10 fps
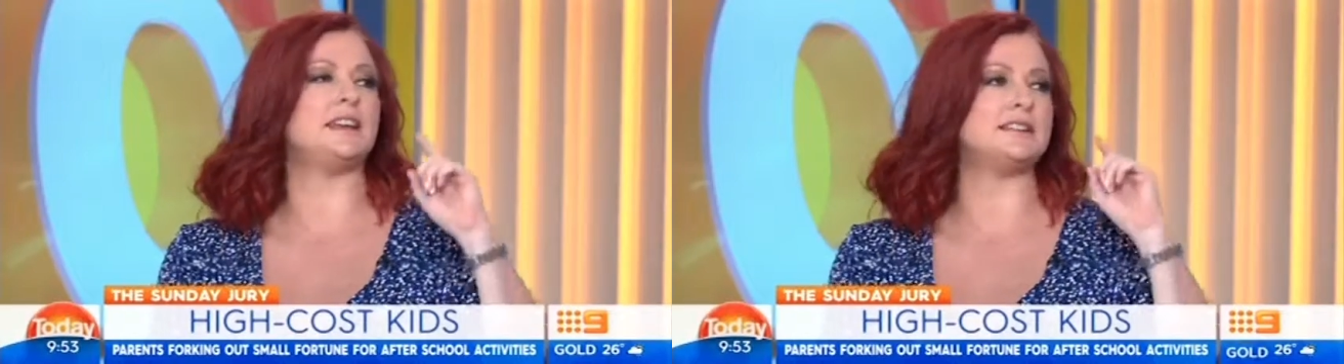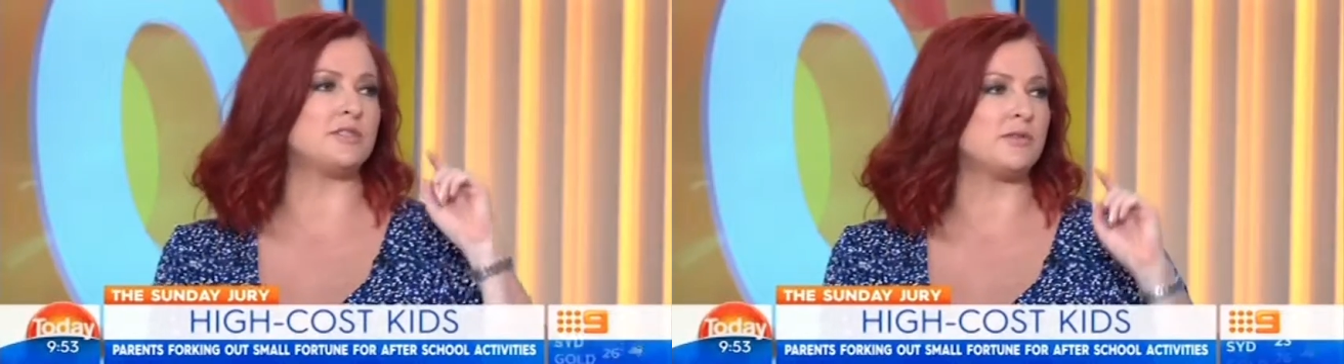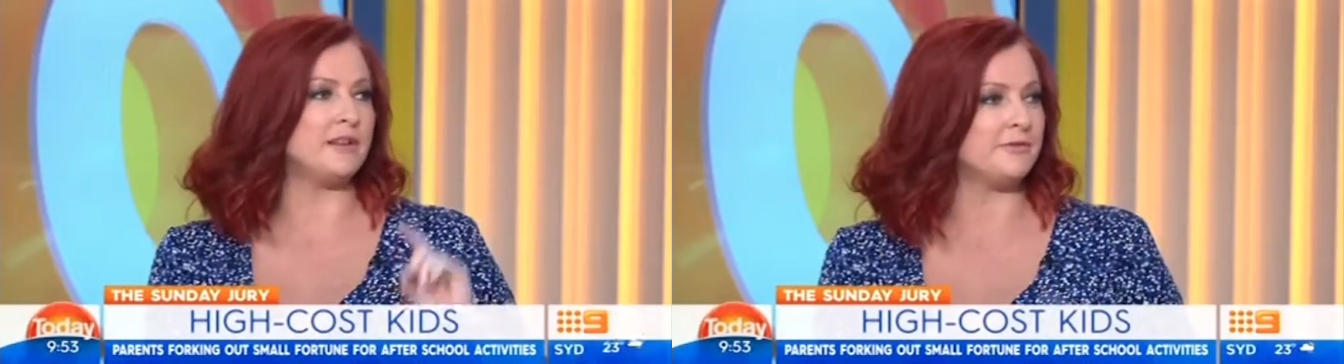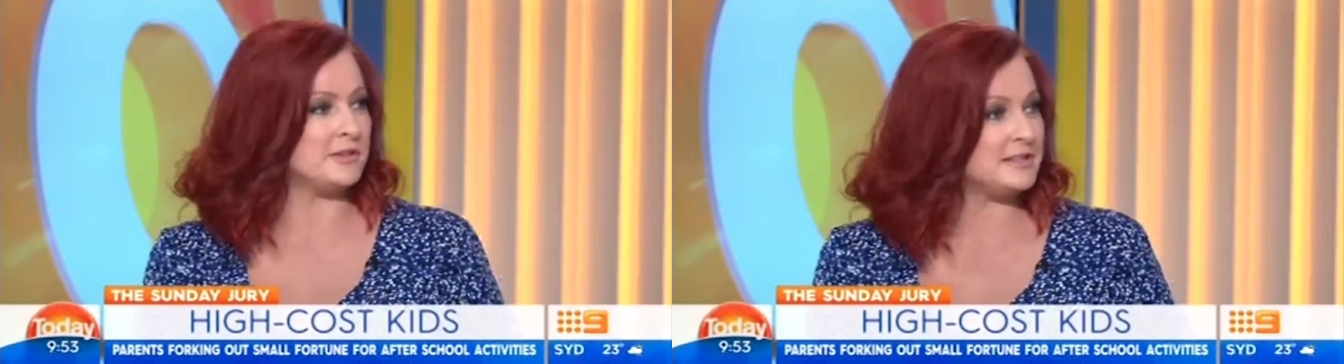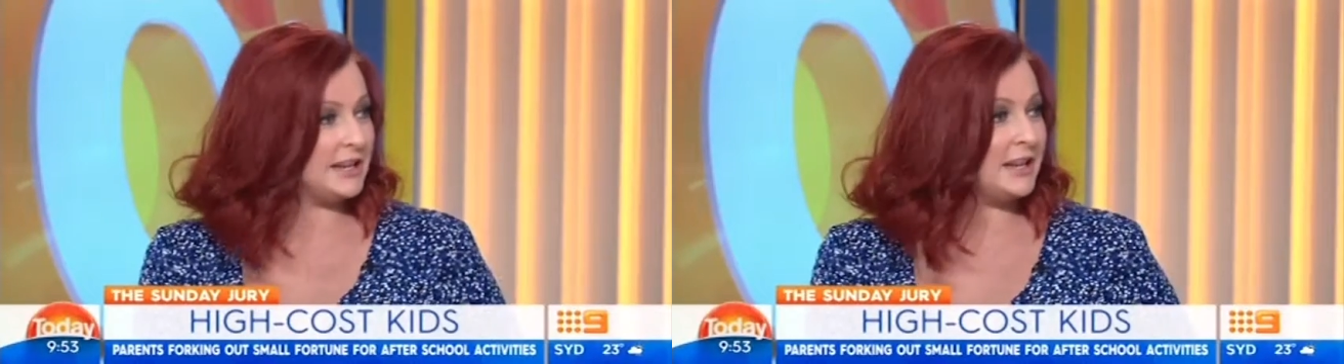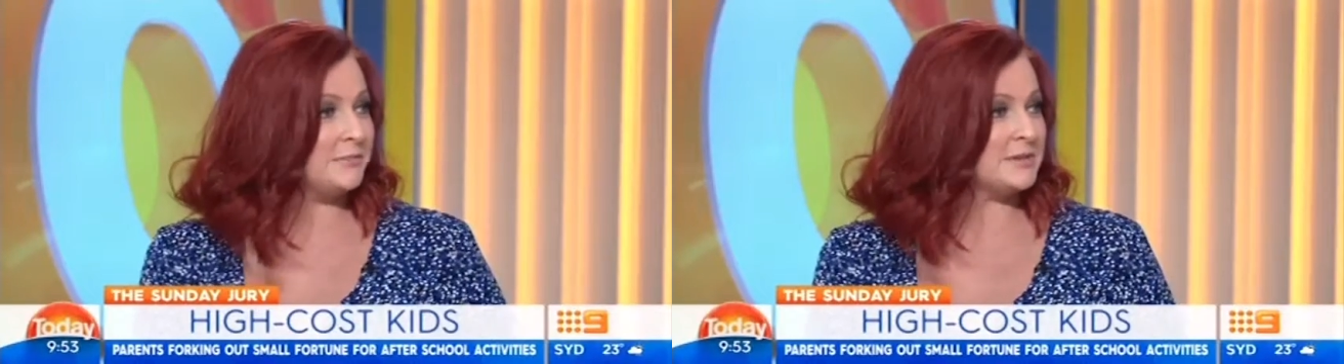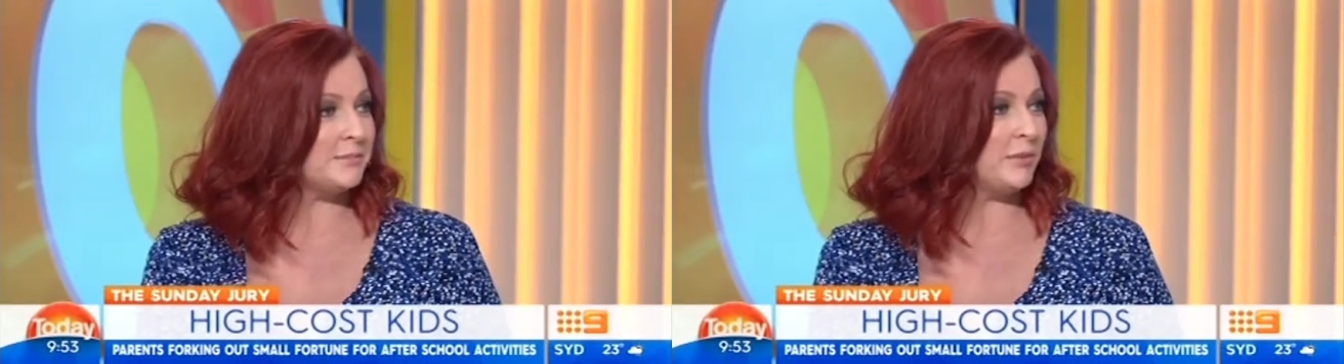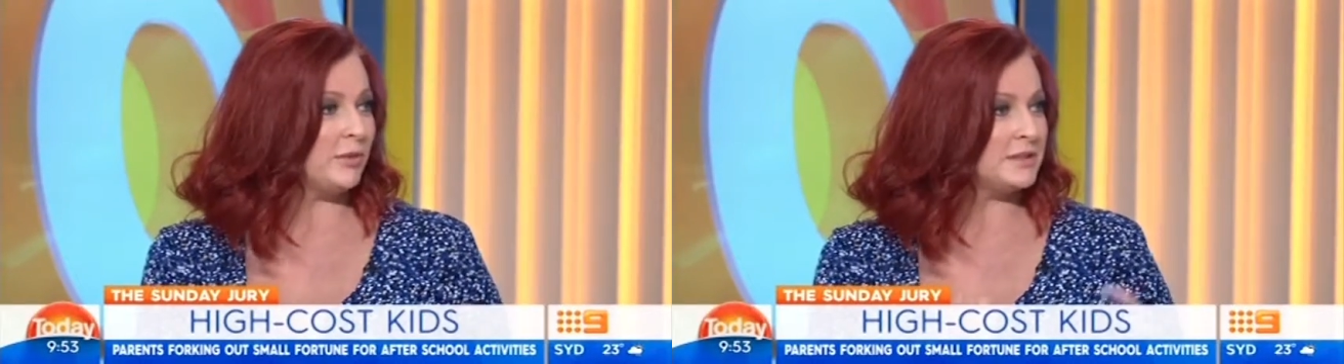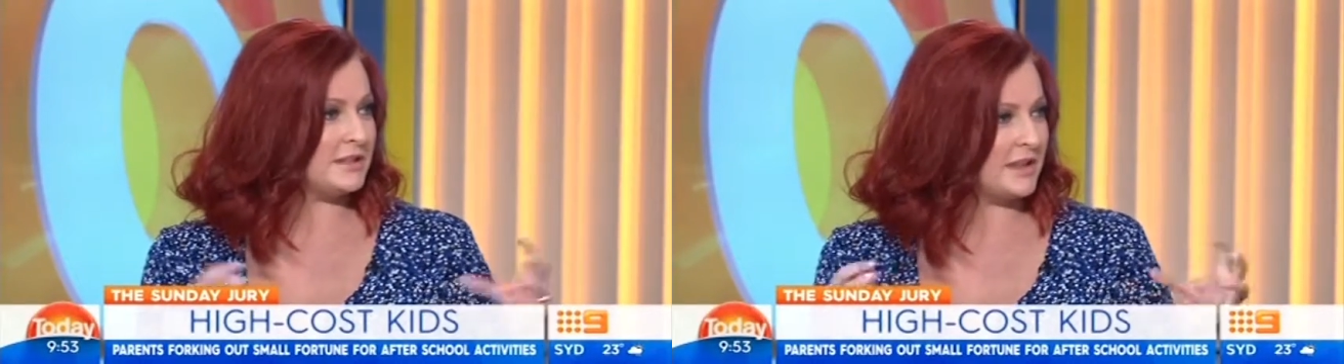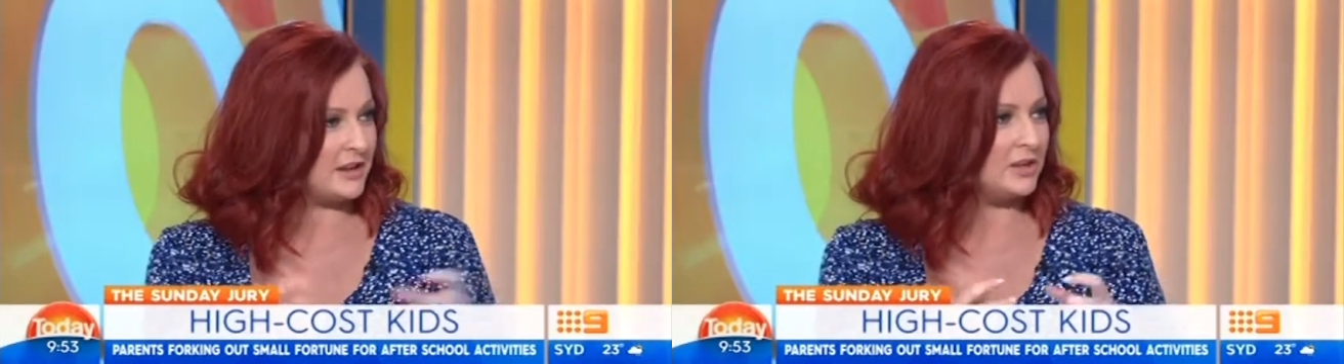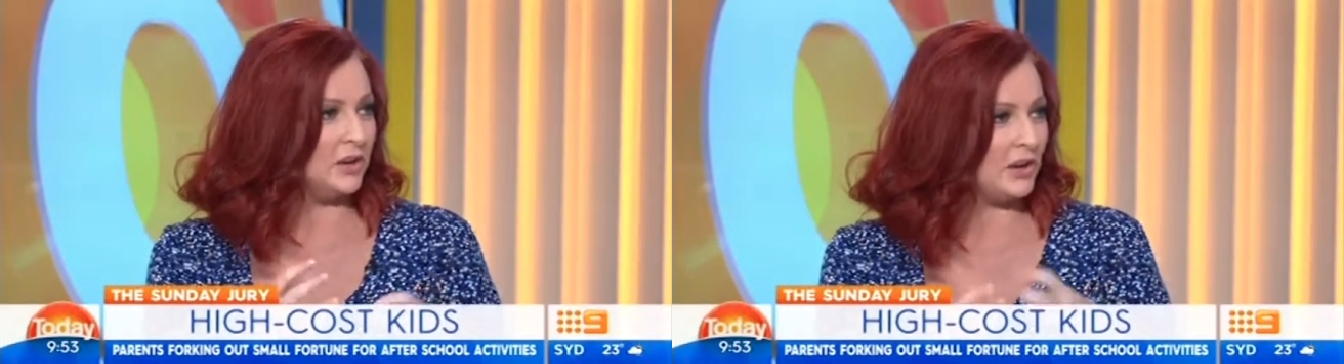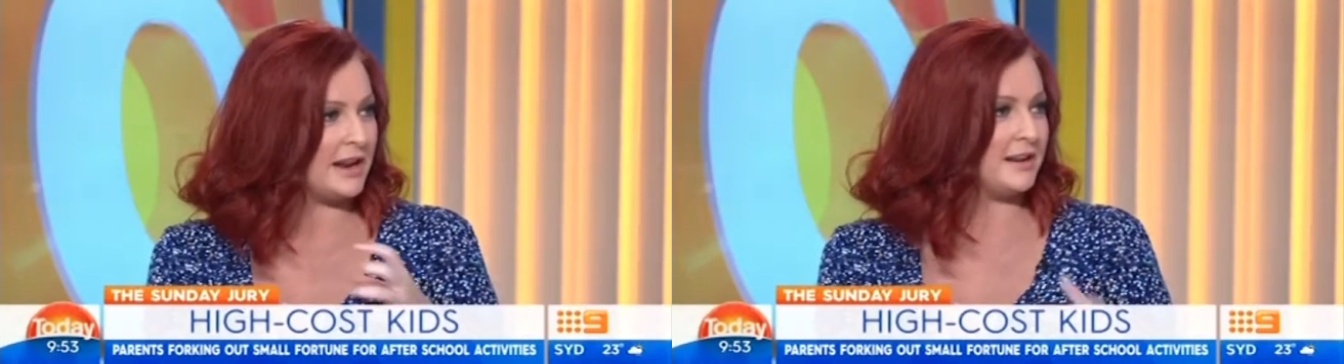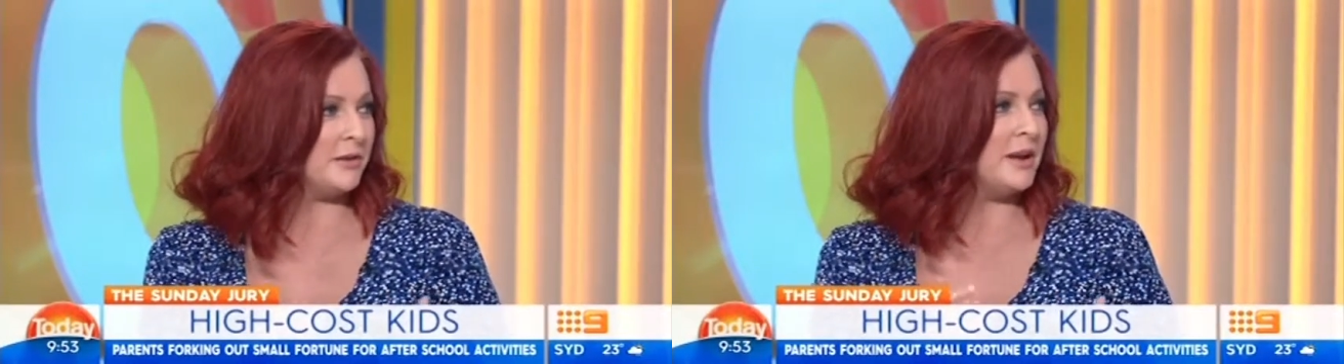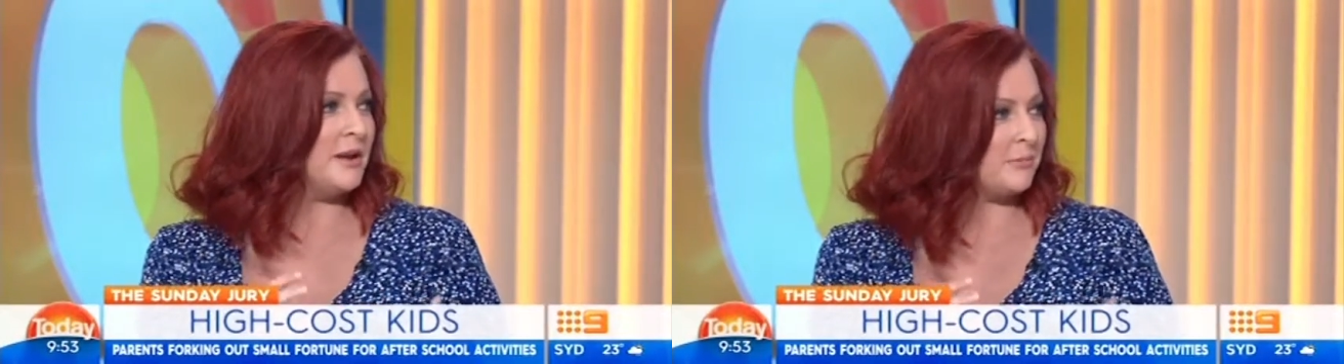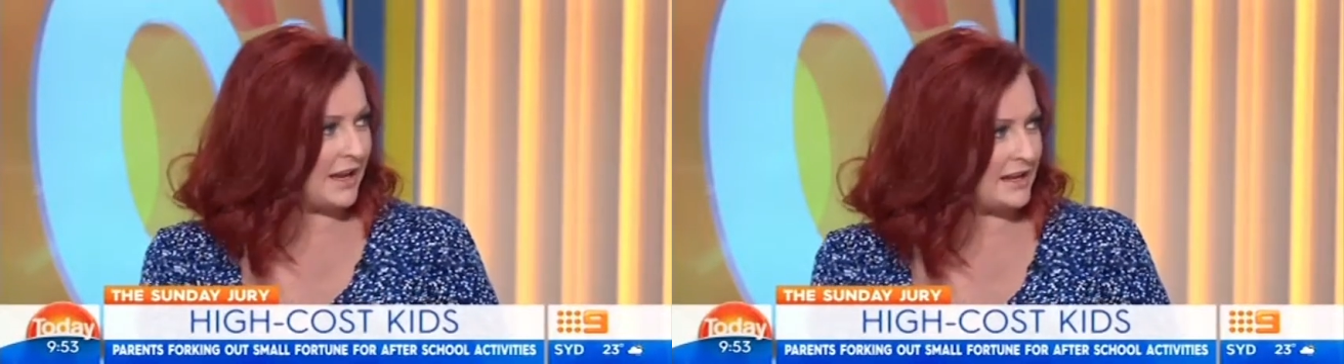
it's great for team sports so that you learn how to play